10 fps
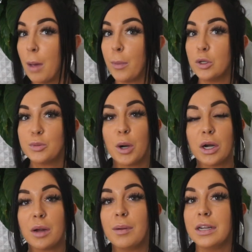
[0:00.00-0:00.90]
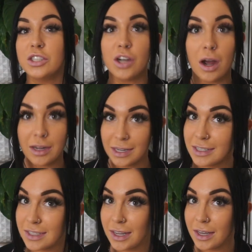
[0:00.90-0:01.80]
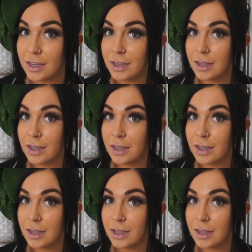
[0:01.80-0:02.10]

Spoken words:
Postpartum is not easy.